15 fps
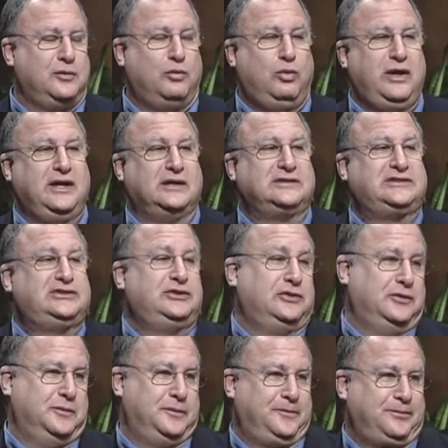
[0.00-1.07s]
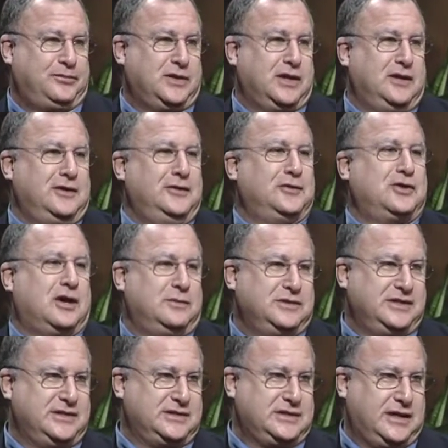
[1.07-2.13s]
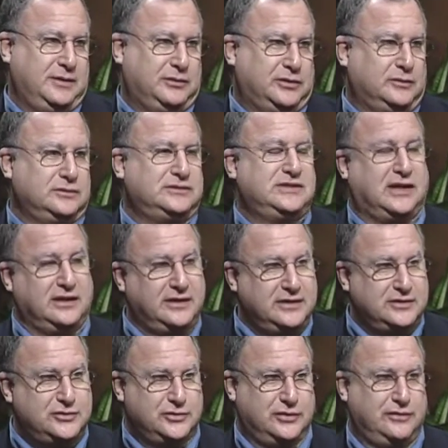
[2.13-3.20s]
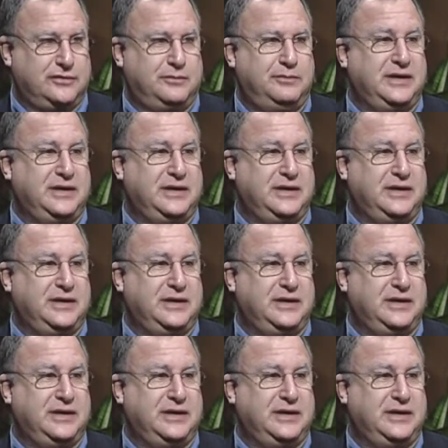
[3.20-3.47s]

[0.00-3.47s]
We assume you come to the table telling the truth,